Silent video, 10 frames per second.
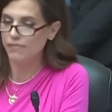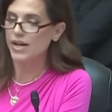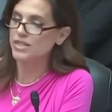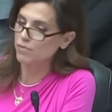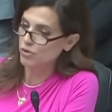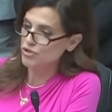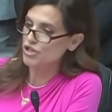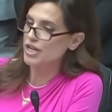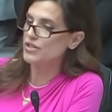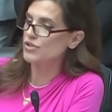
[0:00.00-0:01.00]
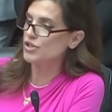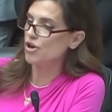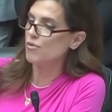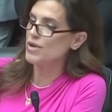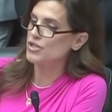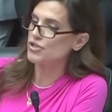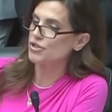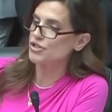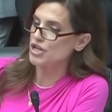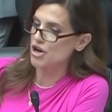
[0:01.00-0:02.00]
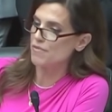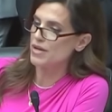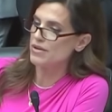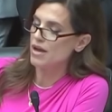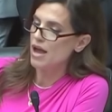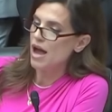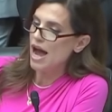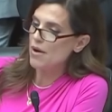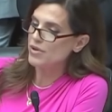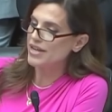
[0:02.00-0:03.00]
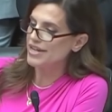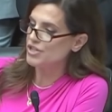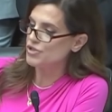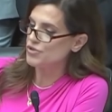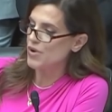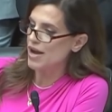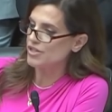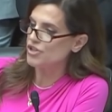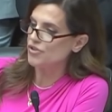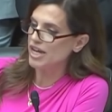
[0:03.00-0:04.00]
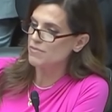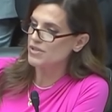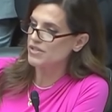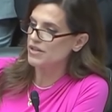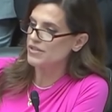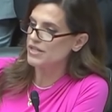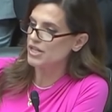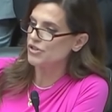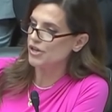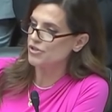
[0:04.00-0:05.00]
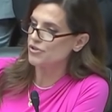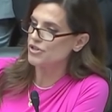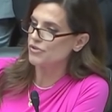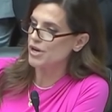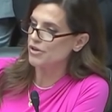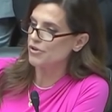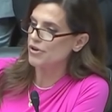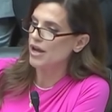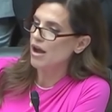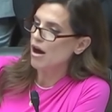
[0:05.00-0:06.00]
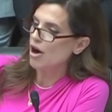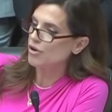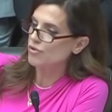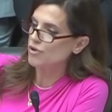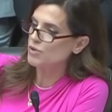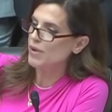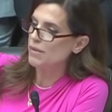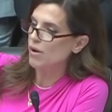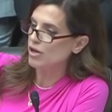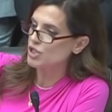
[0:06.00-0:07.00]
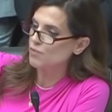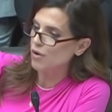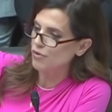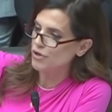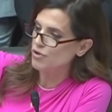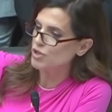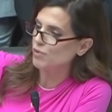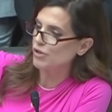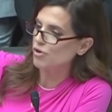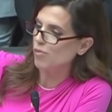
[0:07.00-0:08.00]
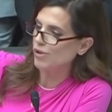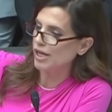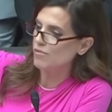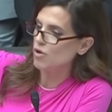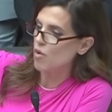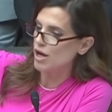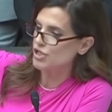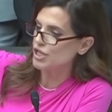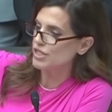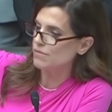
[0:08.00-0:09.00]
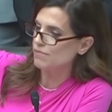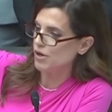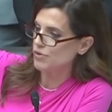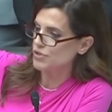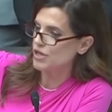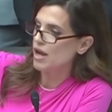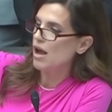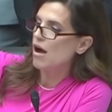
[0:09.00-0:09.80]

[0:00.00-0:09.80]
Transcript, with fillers: that's bullshit. So, Mr. Chairman, Ooh. I would like to ask unanimous consent to enter into the record articles by Punchbowl News, Politico Playbook, Washington Post,